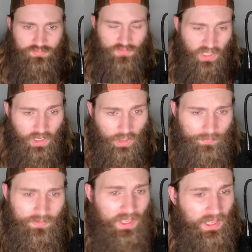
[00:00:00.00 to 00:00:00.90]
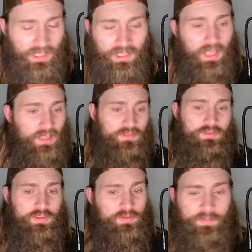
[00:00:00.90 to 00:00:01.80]
The
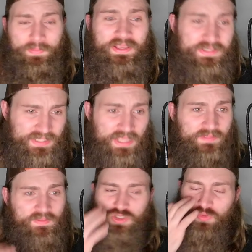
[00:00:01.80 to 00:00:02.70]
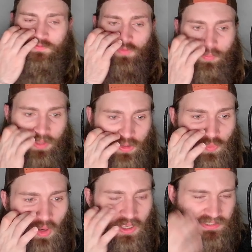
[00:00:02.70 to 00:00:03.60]
biggest thing in this one for me
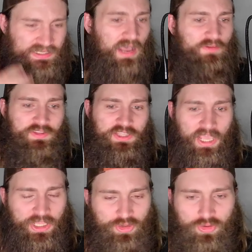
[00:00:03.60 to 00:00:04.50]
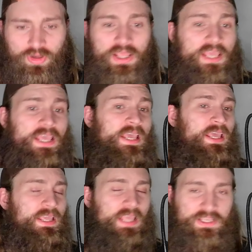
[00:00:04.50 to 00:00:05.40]
was Calvin Kattar.
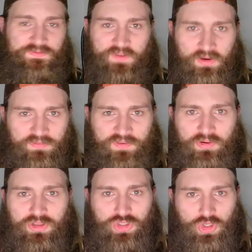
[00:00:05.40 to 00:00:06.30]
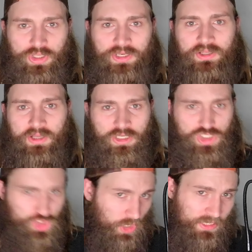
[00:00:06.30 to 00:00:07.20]
He has very, very good
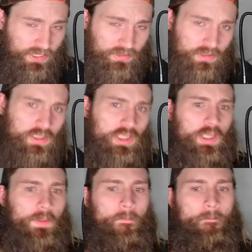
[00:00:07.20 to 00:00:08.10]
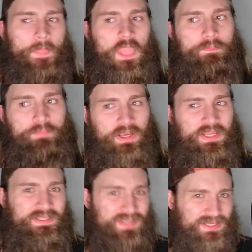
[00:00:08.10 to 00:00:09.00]
striking. But
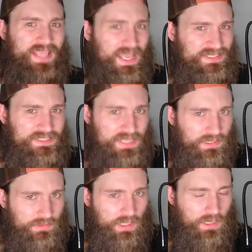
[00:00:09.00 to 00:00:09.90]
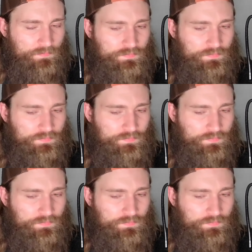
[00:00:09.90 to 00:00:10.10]
he does hesitate a lot.